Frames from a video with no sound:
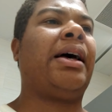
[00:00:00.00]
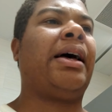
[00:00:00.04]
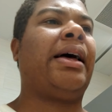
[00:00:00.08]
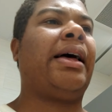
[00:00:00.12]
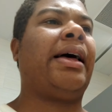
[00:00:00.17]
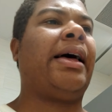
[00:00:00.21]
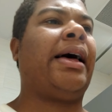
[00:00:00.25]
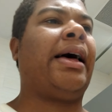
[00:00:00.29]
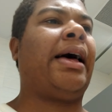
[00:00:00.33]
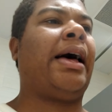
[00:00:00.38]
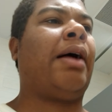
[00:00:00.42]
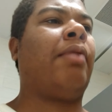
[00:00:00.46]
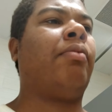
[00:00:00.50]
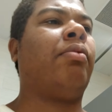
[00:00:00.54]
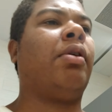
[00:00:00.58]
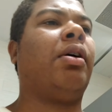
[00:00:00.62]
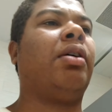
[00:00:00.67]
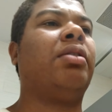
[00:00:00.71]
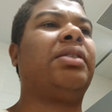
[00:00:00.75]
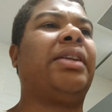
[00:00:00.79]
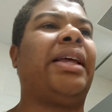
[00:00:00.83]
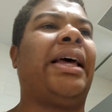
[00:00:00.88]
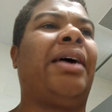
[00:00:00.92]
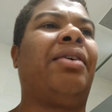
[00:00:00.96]

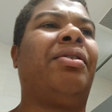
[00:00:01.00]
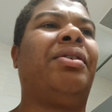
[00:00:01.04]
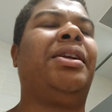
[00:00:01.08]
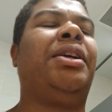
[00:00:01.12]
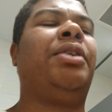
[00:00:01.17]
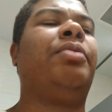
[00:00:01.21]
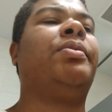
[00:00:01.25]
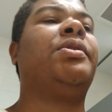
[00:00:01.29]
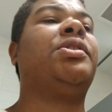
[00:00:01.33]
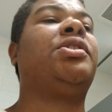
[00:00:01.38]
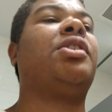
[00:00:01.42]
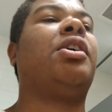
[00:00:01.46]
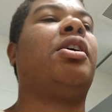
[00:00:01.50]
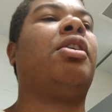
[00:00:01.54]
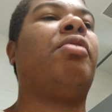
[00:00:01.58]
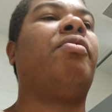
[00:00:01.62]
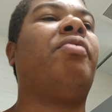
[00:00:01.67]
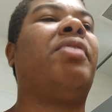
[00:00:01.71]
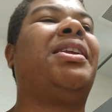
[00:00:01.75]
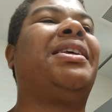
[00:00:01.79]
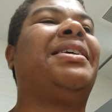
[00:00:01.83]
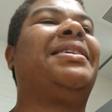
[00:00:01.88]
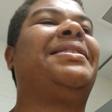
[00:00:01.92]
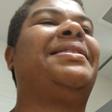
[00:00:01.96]
out and he was
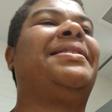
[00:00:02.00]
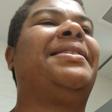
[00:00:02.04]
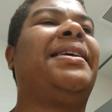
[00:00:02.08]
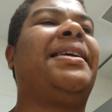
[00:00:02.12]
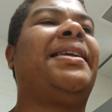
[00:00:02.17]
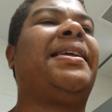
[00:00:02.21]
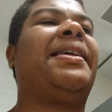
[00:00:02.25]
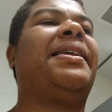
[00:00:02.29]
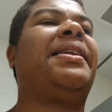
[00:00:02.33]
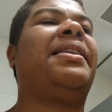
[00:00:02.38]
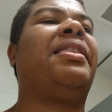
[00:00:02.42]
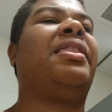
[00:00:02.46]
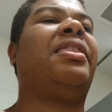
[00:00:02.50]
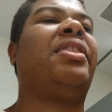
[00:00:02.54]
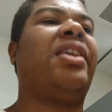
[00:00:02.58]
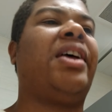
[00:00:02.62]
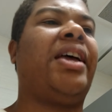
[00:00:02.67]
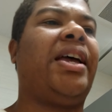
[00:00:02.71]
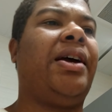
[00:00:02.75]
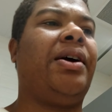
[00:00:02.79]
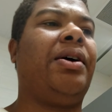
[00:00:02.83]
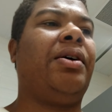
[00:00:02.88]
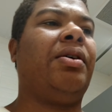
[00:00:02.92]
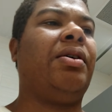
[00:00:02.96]
already sitting
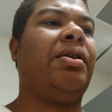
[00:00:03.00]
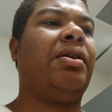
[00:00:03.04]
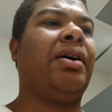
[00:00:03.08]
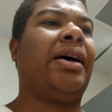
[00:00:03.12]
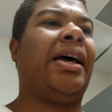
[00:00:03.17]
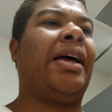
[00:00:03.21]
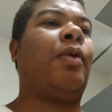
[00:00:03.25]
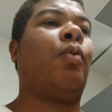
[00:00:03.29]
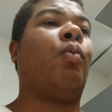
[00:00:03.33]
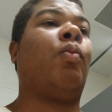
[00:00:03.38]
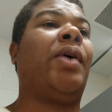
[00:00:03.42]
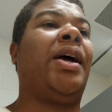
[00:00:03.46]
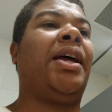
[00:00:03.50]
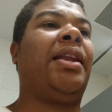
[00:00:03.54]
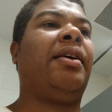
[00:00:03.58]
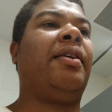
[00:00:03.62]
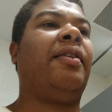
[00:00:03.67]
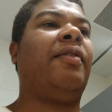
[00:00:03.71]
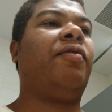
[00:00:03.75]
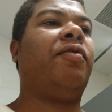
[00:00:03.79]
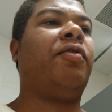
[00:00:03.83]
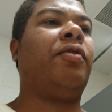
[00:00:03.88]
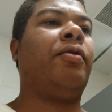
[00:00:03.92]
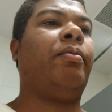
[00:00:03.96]
there, like
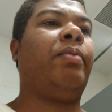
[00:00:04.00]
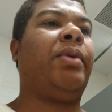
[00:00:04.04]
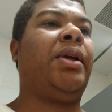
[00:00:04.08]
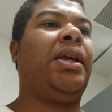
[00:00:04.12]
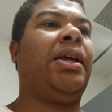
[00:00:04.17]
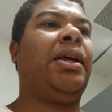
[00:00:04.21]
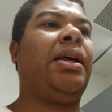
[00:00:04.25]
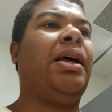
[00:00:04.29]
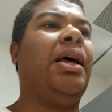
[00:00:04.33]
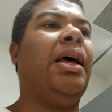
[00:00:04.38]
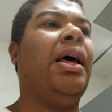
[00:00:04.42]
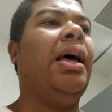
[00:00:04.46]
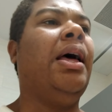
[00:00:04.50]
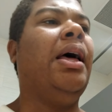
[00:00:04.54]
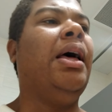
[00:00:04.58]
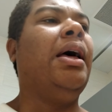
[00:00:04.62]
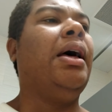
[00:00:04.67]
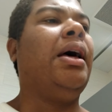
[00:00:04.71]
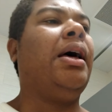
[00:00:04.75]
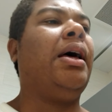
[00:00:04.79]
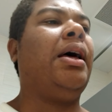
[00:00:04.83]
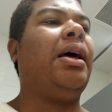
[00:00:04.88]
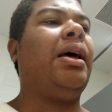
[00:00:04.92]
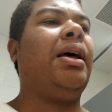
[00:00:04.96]
waiting for me.
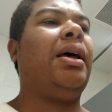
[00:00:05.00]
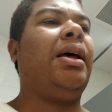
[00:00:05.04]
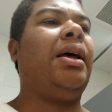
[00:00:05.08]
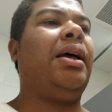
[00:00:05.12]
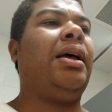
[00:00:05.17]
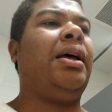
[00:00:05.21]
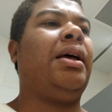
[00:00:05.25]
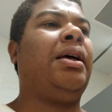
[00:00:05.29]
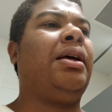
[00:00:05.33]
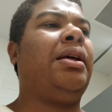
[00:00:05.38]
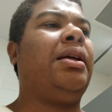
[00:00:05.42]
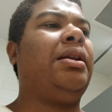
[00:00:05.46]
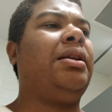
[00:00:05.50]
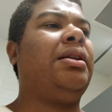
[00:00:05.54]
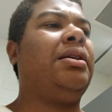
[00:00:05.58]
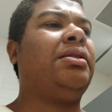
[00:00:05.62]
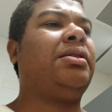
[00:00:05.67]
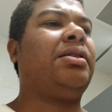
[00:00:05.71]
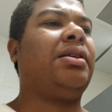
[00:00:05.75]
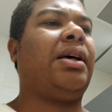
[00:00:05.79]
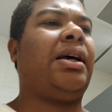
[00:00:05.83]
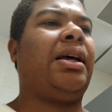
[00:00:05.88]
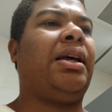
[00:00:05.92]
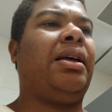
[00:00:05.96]
And
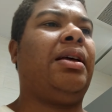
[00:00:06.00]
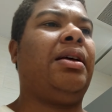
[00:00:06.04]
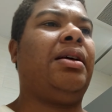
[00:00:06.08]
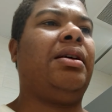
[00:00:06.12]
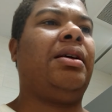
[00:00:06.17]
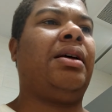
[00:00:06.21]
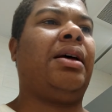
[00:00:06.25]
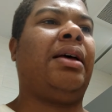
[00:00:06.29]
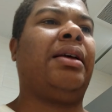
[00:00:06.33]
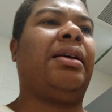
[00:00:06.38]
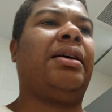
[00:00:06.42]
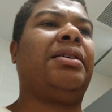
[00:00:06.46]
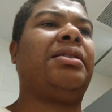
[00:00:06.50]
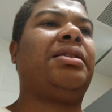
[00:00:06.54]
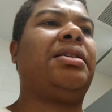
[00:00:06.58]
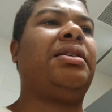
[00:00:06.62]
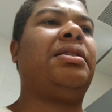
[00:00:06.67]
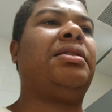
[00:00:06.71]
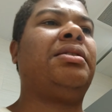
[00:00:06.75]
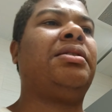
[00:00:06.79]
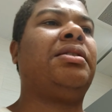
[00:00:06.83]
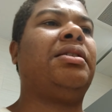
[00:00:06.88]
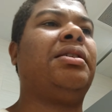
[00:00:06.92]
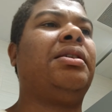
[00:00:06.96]
it's like, I guess
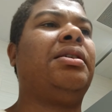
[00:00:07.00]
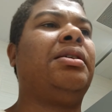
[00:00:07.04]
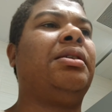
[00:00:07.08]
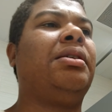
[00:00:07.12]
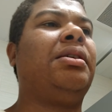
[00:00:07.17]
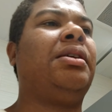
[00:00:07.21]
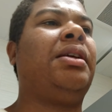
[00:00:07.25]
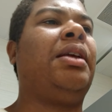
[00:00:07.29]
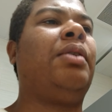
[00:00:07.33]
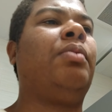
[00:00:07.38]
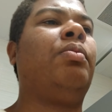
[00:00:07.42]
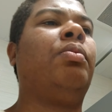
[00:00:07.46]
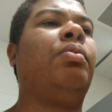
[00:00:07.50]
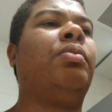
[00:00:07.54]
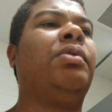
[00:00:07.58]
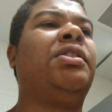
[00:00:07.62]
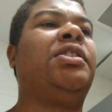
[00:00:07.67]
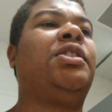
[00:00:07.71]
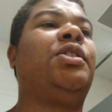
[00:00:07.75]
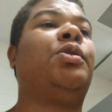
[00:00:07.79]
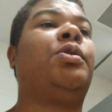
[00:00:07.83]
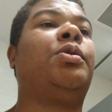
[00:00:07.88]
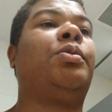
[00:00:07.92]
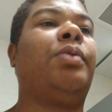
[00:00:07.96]
he
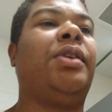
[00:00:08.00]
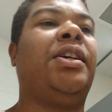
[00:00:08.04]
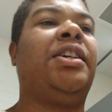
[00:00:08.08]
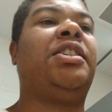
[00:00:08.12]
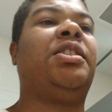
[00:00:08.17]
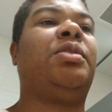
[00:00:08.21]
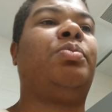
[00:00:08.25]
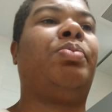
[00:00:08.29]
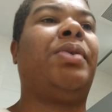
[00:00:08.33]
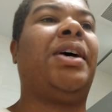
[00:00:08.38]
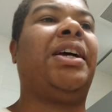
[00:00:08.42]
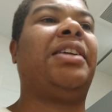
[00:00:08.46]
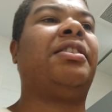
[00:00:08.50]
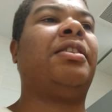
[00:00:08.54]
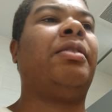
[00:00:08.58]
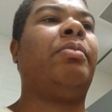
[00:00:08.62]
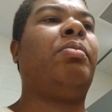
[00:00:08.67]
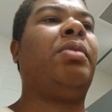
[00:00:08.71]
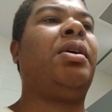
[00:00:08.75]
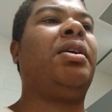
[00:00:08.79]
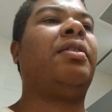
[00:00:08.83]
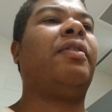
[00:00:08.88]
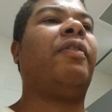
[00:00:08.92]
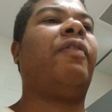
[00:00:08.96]
was
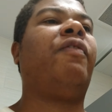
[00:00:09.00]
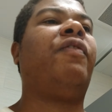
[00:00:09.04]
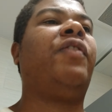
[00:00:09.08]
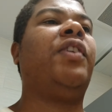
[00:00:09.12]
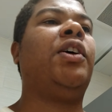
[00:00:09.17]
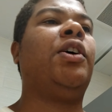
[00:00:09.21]
expecting me to